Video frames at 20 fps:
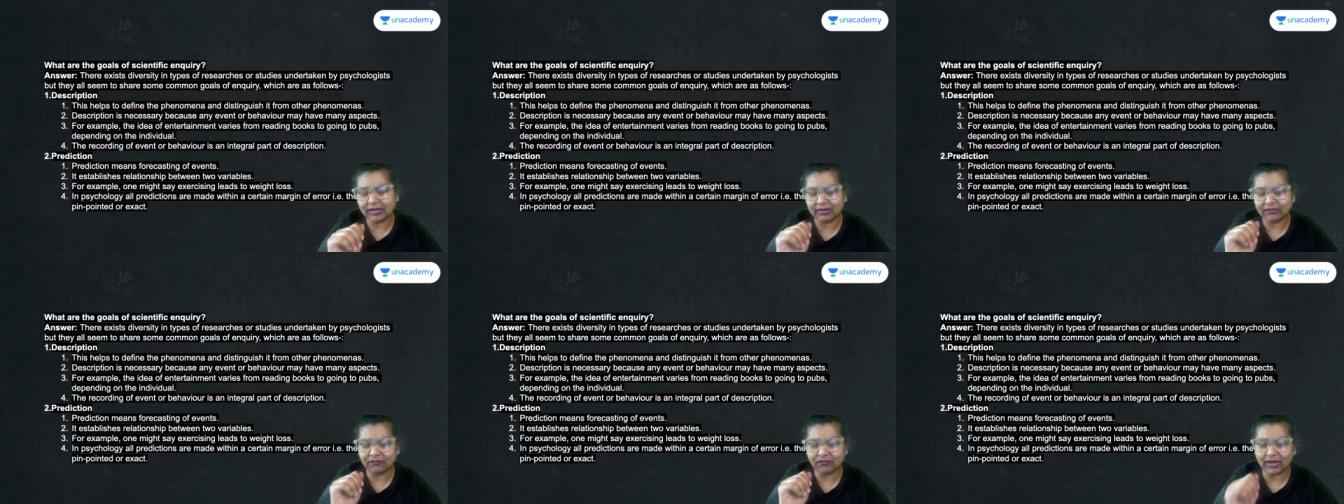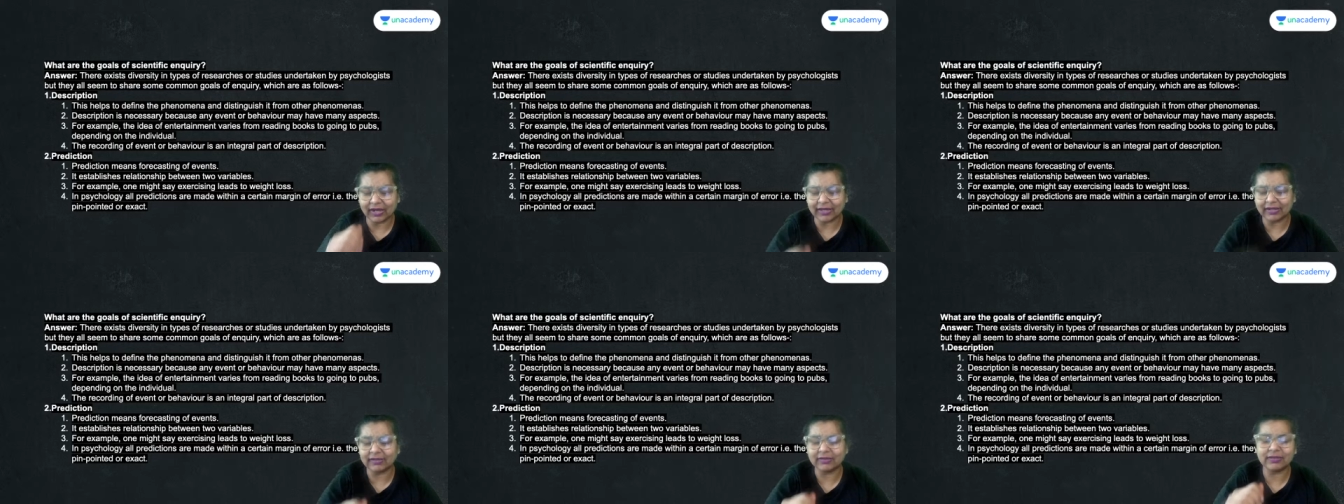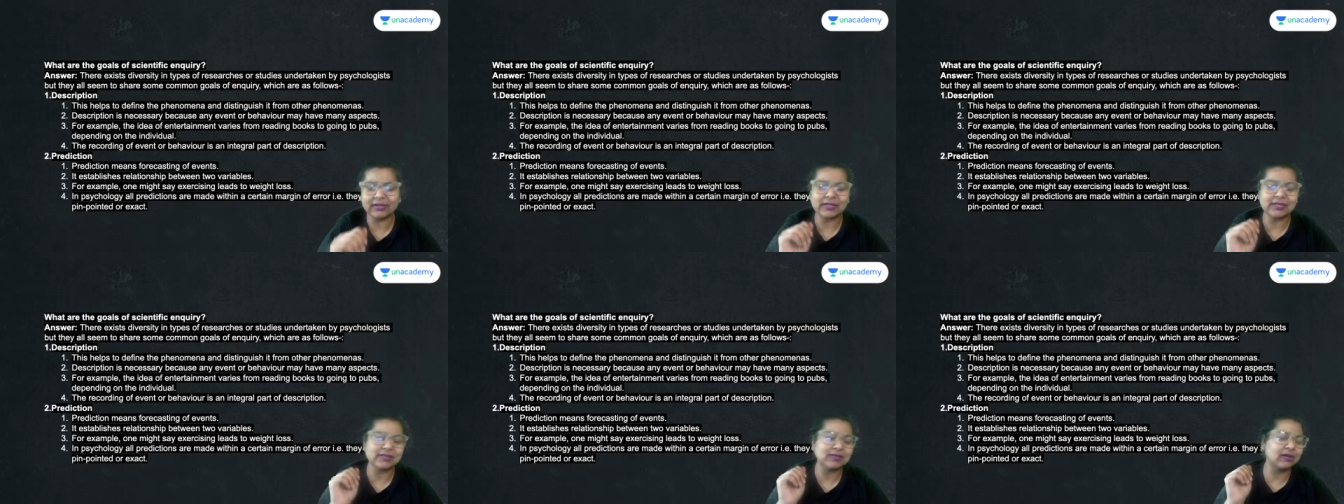
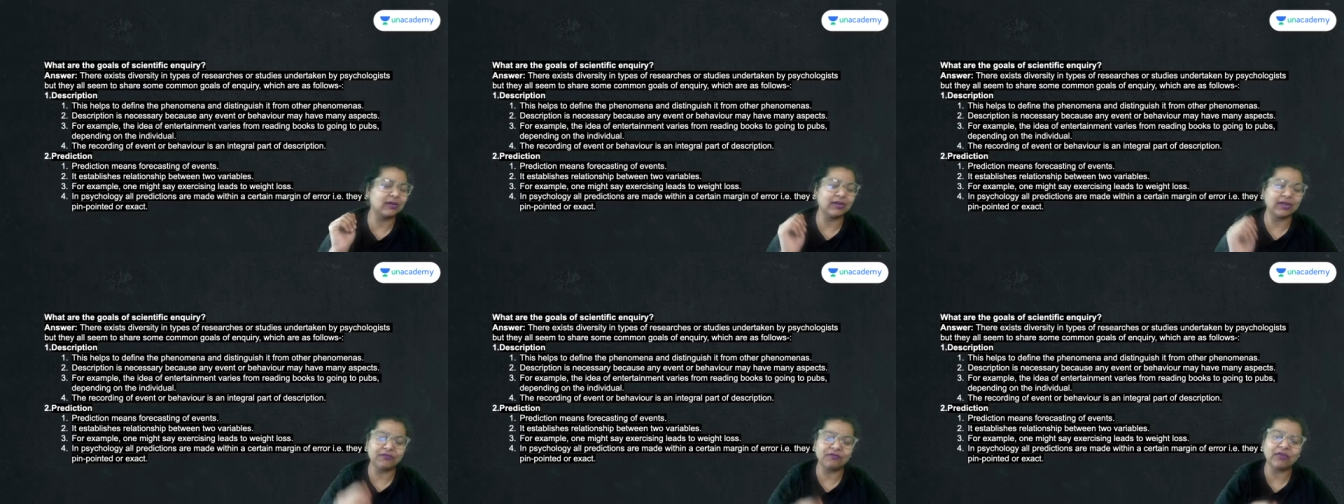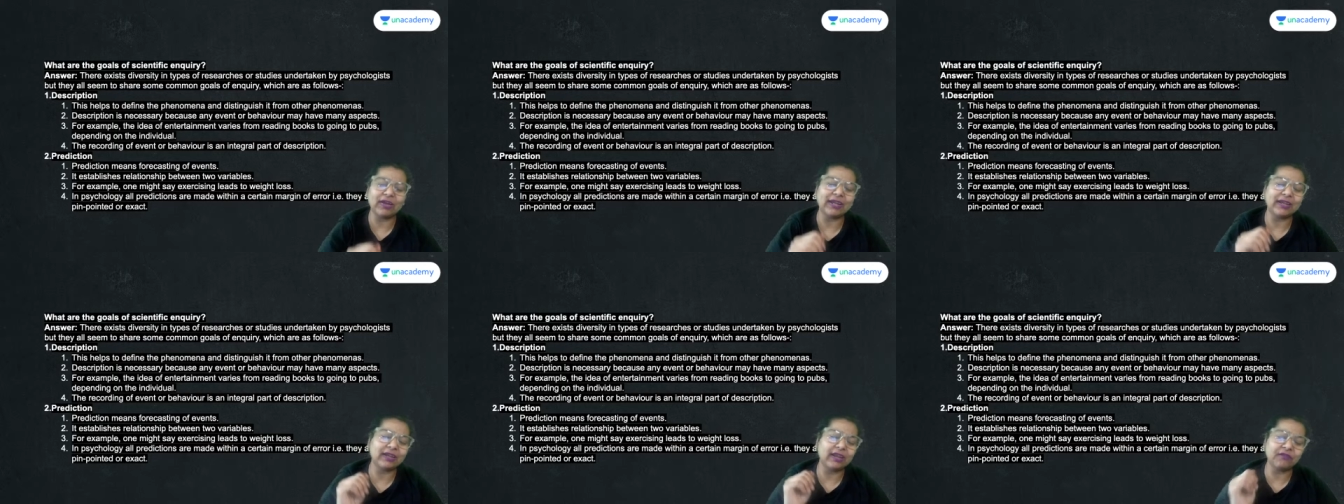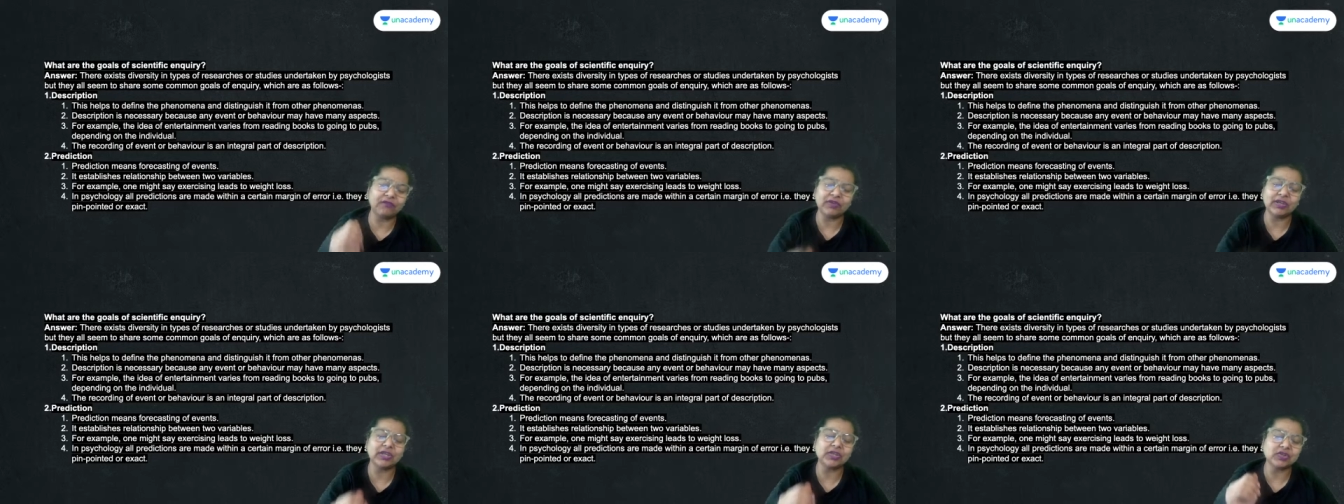define
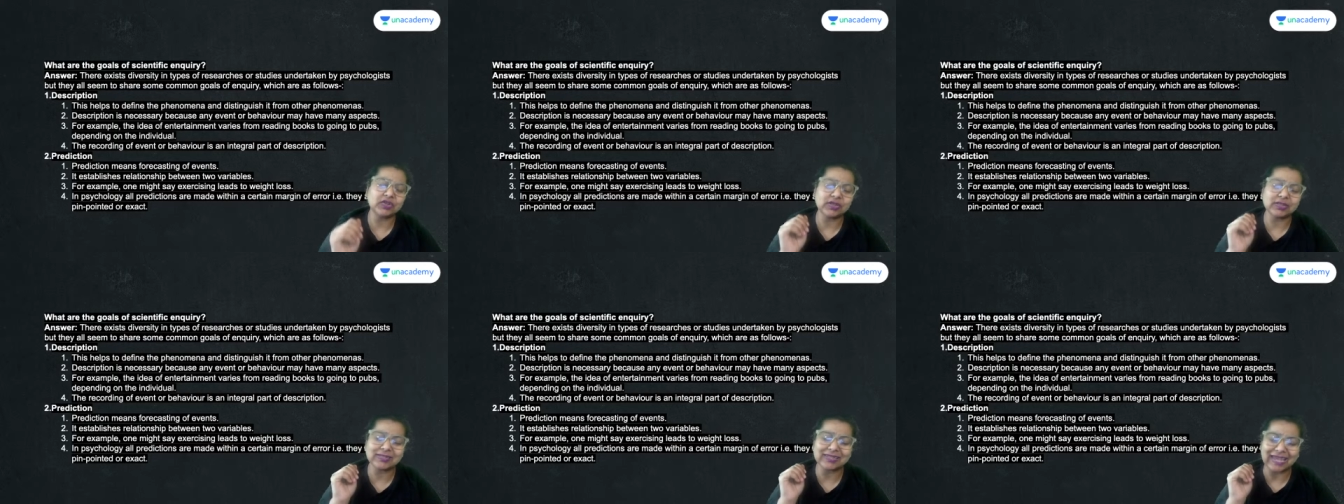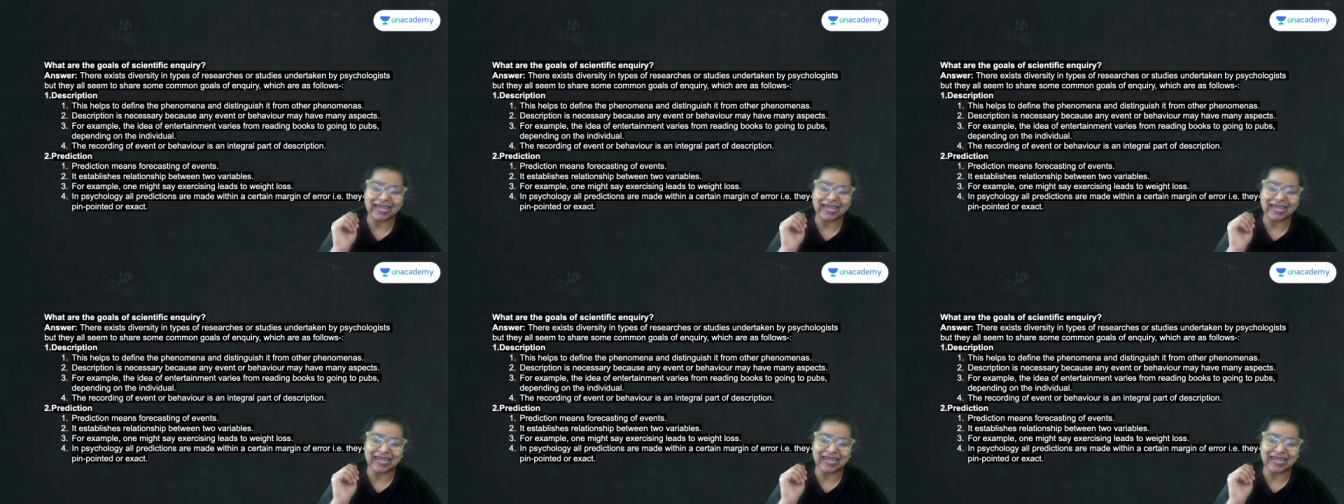definitions